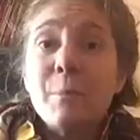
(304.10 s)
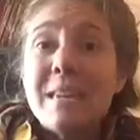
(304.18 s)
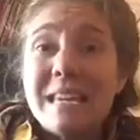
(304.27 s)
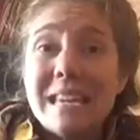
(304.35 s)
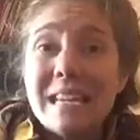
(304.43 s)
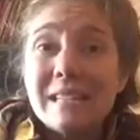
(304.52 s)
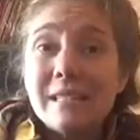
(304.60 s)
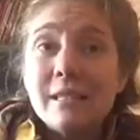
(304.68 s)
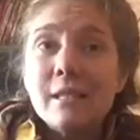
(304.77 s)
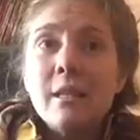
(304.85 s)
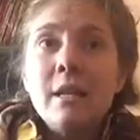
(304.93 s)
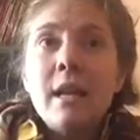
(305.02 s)
some
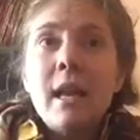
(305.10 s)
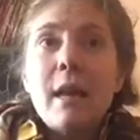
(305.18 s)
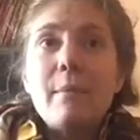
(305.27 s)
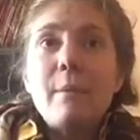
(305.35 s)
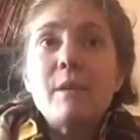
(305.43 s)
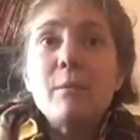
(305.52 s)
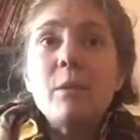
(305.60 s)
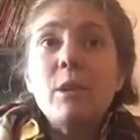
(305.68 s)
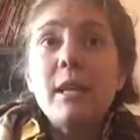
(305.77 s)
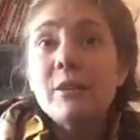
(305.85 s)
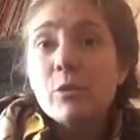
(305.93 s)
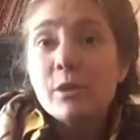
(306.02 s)
peas and maybe some of the
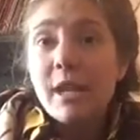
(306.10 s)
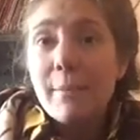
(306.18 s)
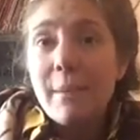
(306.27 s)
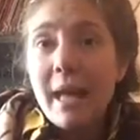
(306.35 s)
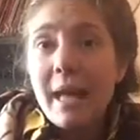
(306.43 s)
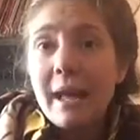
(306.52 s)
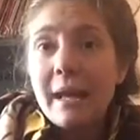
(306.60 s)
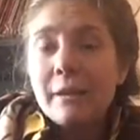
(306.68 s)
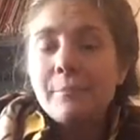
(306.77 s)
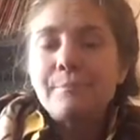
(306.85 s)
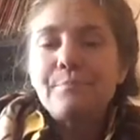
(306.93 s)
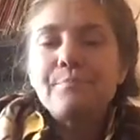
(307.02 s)
lentils I
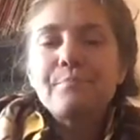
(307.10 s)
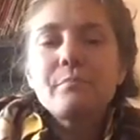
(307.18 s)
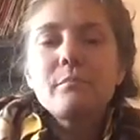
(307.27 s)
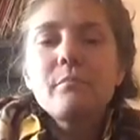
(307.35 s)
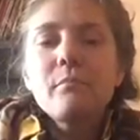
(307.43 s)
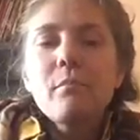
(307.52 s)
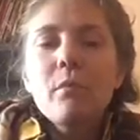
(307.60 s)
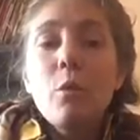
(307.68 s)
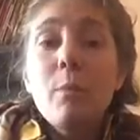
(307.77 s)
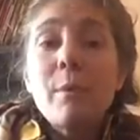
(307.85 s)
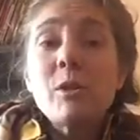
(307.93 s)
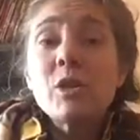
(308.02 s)
made.
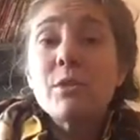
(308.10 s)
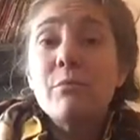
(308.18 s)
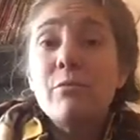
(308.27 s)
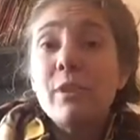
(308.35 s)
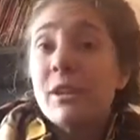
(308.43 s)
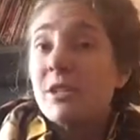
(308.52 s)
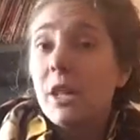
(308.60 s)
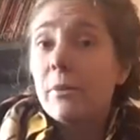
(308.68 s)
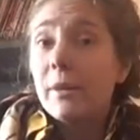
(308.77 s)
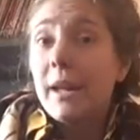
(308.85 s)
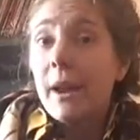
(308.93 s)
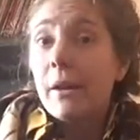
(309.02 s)
maybe just some fresh
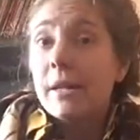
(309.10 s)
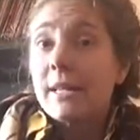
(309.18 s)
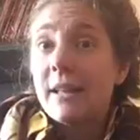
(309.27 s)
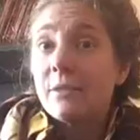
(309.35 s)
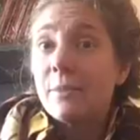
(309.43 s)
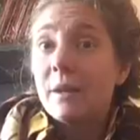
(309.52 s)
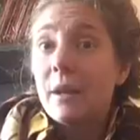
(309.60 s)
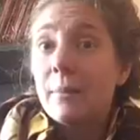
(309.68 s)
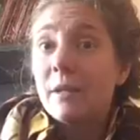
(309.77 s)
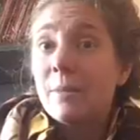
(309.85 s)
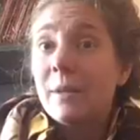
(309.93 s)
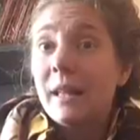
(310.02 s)
celery and carrots. That's been
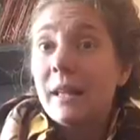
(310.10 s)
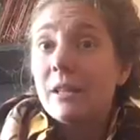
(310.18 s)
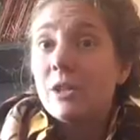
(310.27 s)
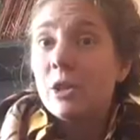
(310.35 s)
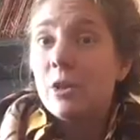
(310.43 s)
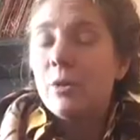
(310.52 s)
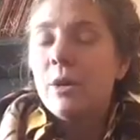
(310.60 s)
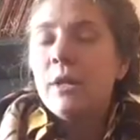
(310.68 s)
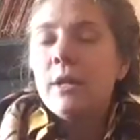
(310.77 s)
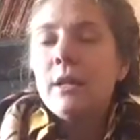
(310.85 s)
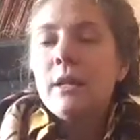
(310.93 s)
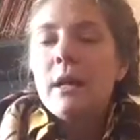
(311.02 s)
yummy to me lately too.
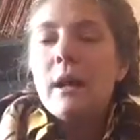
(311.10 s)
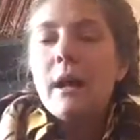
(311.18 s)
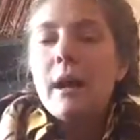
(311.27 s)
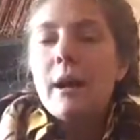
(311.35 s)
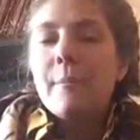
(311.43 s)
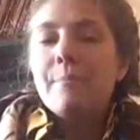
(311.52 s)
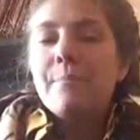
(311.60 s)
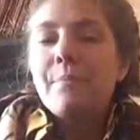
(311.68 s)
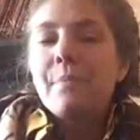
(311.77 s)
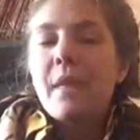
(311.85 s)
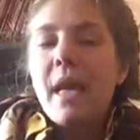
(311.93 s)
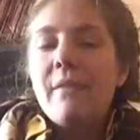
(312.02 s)
And
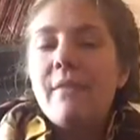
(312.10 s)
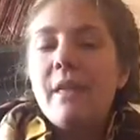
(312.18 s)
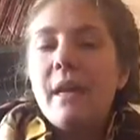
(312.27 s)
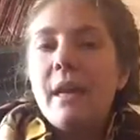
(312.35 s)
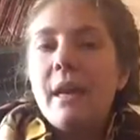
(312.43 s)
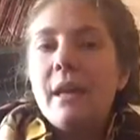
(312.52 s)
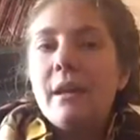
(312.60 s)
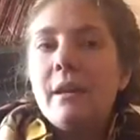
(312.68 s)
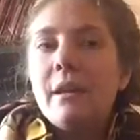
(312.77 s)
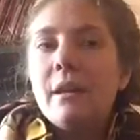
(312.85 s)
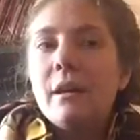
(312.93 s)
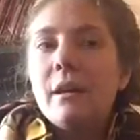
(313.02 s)

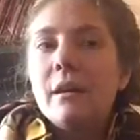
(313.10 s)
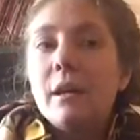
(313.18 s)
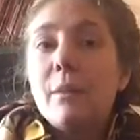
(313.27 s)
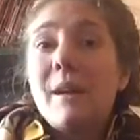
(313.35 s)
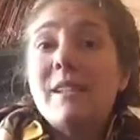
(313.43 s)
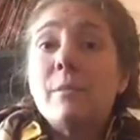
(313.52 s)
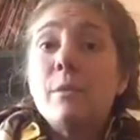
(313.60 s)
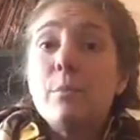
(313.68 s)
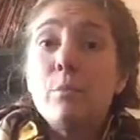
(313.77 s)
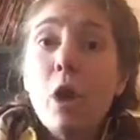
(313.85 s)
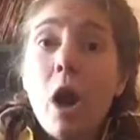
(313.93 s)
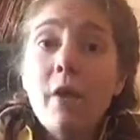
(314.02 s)
then I'm going to make some of the
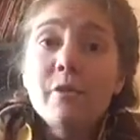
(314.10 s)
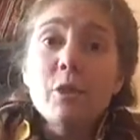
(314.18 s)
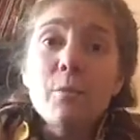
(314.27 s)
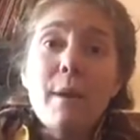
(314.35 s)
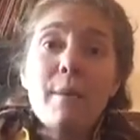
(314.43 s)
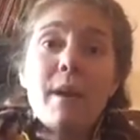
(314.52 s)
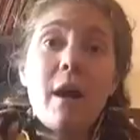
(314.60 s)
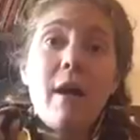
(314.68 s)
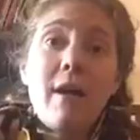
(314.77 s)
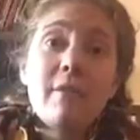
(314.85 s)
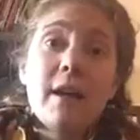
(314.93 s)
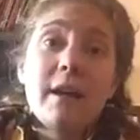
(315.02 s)
broth. So maybe I'll
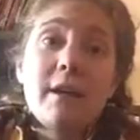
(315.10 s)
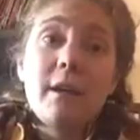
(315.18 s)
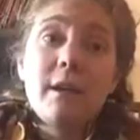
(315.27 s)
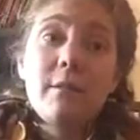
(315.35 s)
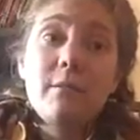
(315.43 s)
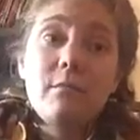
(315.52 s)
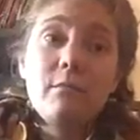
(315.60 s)
have like a